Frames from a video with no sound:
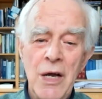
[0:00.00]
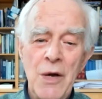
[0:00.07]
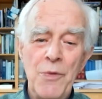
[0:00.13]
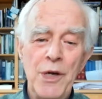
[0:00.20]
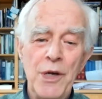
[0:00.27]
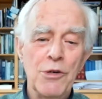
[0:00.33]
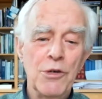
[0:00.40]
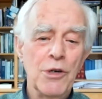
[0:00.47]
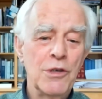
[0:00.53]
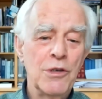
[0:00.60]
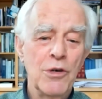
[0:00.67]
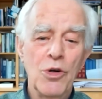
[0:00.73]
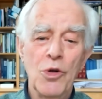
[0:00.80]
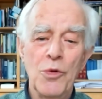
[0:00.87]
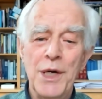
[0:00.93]
where you're not
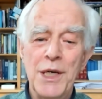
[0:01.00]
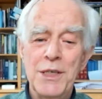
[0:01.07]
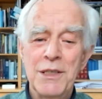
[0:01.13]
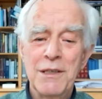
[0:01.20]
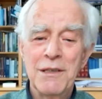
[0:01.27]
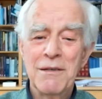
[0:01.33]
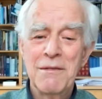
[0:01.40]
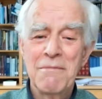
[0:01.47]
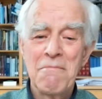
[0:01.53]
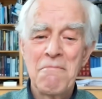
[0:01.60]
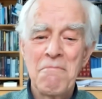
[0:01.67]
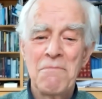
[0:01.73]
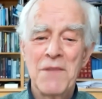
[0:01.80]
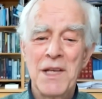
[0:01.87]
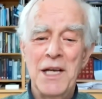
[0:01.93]
always
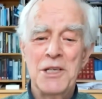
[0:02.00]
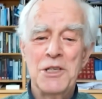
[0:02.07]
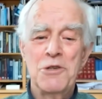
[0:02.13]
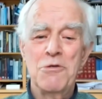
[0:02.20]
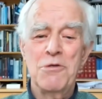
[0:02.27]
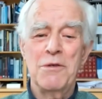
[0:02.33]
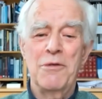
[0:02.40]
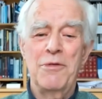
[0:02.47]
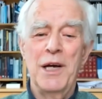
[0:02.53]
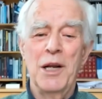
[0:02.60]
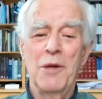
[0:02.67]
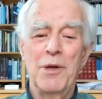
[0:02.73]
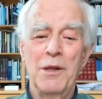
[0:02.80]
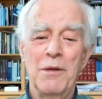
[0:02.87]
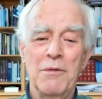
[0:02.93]
as soon
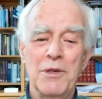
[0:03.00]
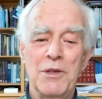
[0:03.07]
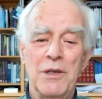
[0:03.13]
available.